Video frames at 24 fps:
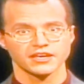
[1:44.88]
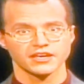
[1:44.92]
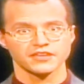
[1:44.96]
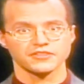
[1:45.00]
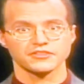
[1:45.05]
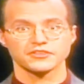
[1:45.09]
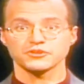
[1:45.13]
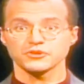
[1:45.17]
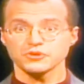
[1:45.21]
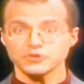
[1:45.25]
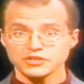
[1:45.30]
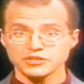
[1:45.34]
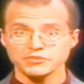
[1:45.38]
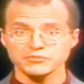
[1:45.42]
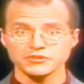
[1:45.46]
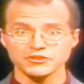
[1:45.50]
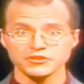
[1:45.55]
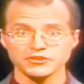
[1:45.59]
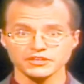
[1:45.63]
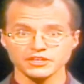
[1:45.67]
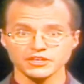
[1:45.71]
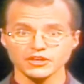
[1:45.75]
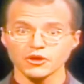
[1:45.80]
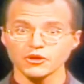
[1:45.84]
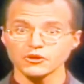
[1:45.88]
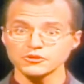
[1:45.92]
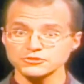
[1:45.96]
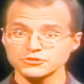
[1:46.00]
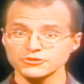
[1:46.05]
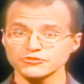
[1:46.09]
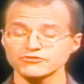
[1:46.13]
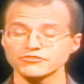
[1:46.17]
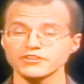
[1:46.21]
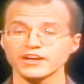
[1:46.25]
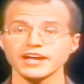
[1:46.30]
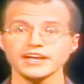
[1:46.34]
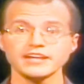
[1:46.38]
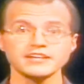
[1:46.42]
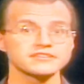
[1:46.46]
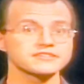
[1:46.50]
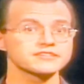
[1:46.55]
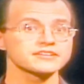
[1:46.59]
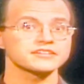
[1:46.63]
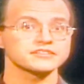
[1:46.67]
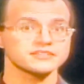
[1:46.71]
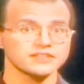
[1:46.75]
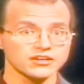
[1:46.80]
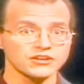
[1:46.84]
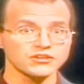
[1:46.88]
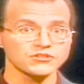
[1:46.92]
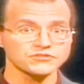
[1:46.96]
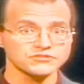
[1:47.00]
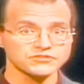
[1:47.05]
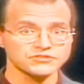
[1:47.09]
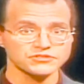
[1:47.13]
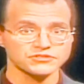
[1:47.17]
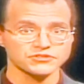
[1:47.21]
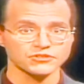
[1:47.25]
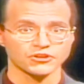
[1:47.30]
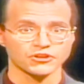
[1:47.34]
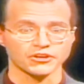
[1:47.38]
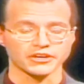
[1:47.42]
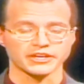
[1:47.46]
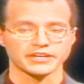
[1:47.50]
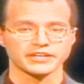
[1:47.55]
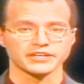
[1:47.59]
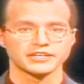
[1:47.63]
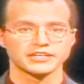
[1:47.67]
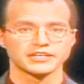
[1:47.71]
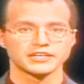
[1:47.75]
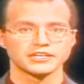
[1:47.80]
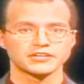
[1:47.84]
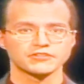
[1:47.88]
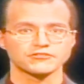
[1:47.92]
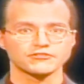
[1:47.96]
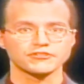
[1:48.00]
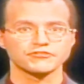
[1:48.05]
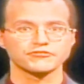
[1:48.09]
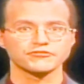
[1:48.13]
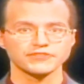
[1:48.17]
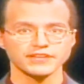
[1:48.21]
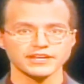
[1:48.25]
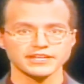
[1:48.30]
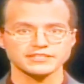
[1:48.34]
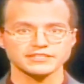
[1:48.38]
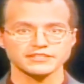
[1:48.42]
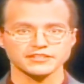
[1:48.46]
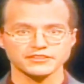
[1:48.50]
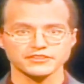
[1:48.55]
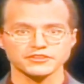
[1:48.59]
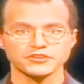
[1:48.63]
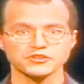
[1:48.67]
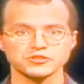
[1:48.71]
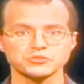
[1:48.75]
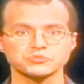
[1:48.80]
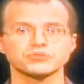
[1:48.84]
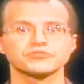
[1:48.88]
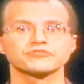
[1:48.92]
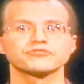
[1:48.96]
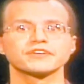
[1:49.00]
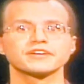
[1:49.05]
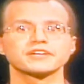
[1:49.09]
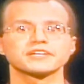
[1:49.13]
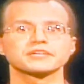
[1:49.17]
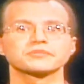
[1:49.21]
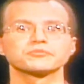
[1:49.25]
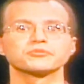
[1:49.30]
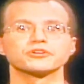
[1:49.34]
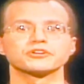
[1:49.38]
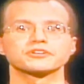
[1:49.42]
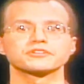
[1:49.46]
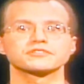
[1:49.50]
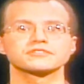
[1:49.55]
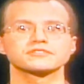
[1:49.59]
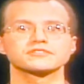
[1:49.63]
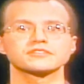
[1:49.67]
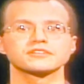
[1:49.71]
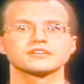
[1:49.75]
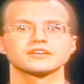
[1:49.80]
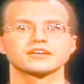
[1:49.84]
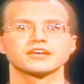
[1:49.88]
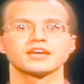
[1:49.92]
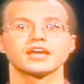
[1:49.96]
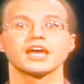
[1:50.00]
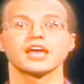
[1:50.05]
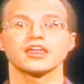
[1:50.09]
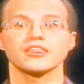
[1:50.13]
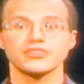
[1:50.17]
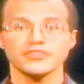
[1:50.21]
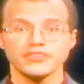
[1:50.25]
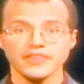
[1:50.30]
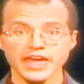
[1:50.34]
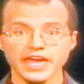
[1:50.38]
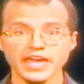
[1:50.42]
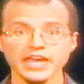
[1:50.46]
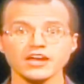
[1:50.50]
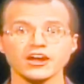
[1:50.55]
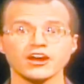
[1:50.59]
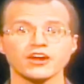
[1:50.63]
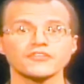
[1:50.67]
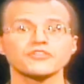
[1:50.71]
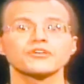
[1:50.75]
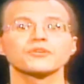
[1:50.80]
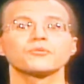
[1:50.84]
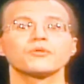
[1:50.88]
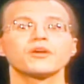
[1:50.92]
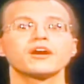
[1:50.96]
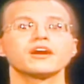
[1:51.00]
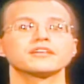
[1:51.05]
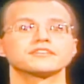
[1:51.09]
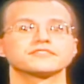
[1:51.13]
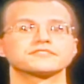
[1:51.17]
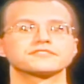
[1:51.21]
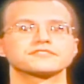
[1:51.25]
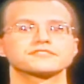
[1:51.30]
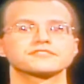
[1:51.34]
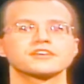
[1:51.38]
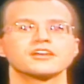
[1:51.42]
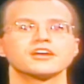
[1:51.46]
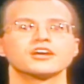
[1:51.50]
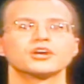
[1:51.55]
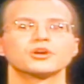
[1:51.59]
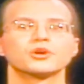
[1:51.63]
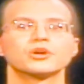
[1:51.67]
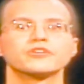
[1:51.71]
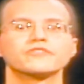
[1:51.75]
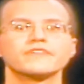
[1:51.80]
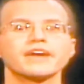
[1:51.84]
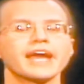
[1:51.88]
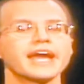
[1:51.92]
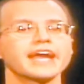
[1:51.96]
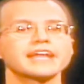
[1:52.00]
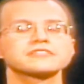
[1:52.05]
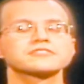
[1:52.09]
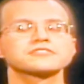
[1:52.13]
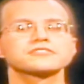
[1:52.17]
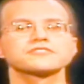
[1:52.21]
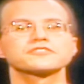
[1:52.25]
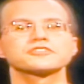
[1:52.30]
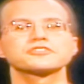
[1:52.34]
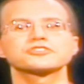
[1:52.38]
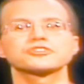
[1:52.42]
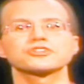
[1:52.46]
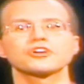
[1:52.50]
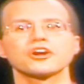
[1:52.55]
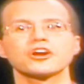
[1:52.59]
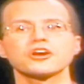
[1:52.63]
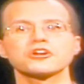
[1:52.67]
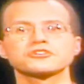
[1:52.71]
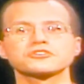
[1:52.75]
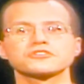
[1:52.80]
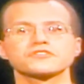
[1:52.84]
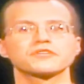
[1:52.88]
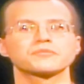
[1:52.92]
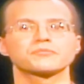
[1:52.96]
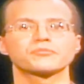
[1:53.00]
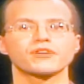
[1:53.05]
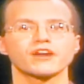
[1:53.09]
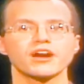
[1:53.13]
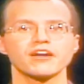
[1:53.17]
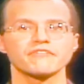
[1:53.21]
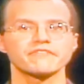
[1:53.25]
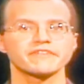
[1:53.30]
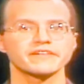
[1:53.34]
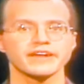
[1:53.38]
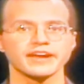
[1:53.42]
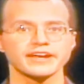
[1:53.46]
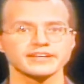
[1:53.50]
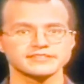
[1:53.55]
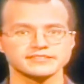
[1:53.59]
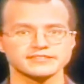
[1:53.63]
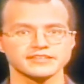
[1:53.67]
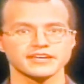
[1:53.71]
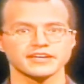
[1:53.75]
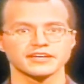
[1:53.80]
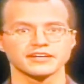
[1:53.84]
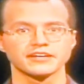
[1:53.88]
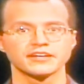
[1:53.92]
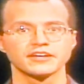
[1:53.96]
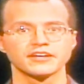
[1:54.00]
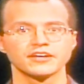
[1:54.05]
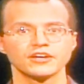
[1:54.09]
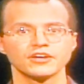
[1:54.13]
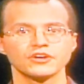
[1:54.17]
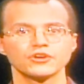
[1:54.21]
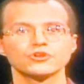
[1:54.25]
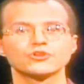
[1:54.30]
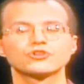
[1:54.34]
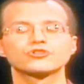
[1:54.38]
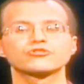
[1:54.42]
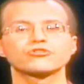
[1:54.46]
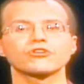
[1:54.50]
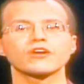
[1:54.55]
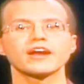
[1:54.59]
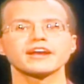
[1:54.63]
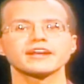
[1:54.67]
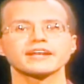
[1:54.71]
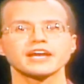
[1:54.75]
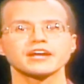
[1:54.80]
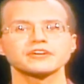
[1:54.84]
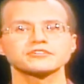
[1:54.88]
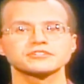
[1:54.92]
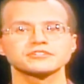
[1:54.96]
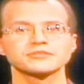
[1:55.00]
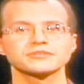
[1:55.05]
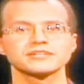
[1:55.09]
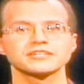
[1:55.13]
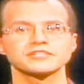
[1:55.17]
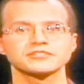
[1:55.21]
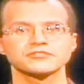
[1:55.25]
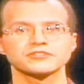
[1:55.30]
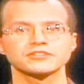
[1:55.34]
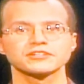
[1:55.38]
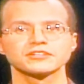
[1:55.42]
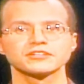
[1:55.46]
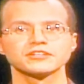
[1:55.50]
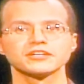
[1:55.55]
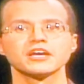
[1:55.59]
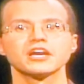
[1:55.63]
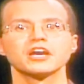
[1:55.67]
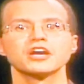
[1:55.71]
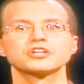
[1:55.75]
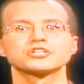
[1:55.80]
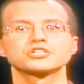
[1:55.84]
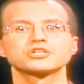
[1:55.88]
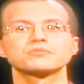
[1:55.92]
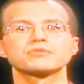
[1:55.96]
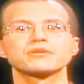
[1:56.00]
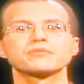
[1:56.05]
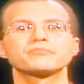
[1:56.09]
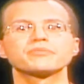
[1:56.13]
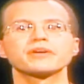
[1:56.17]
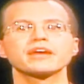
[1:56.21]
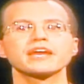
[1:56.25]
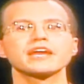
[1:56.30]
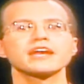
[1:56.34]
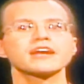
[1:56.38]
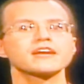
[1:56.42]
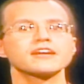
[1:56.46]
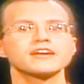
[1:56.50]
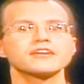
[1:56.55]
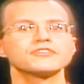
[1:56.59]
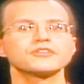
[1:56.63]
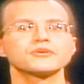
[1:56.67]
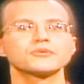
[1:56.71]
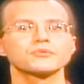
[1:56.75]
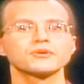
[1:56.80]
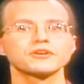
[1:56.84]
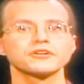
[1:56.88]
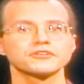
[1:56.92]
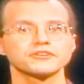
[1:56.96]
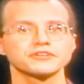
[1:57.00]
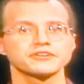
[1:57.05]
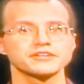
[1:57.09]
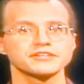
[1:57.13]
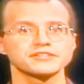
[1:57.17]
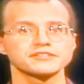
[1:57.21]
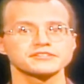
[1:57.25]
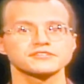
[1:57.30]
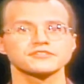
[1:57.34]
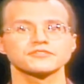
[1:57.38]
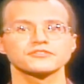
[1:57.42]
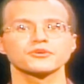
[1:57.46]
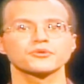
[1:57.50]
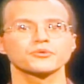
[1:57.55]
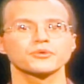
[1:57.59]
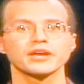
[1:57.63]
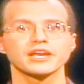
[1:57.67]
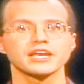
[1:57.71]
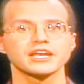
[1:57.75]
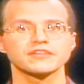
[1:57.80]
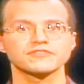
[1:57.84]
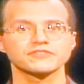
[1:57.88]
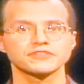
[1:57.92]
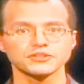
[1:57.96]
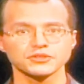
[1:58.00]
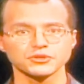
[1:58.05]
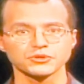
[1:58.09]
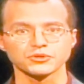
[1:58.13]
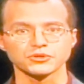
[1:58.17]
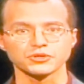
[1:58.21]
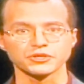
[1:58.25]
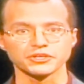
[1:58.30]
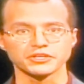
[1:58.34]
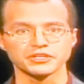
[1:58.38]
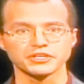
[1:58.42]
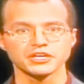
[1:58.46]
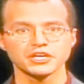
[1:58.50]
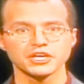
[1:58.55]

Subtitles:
The new community also finds its own story reflected in those prophetic books. They are the ones who have answered the charge of the prophet Isaiah, who cried out to Israel to prepare in the wilderness the way of the Lord,